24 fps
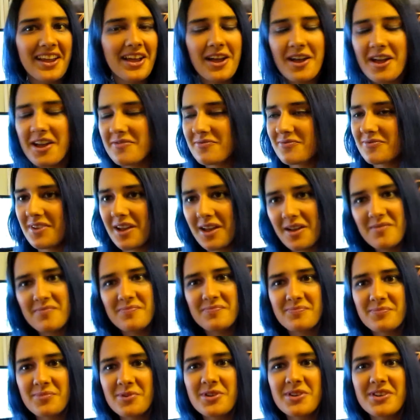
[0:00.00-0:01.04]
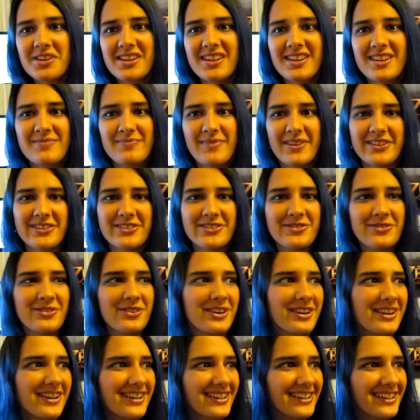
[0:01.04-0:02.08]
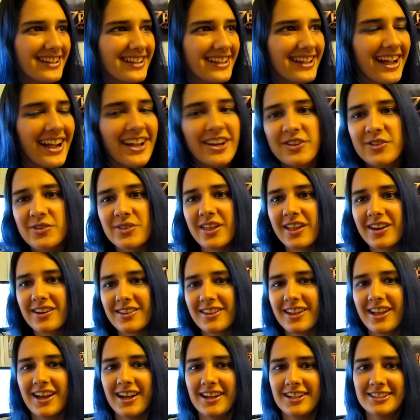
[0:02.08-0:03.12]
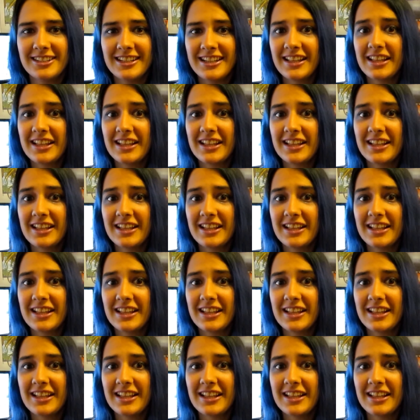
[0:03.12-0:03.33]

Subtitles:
I'm putting it in my story. I do that a lot.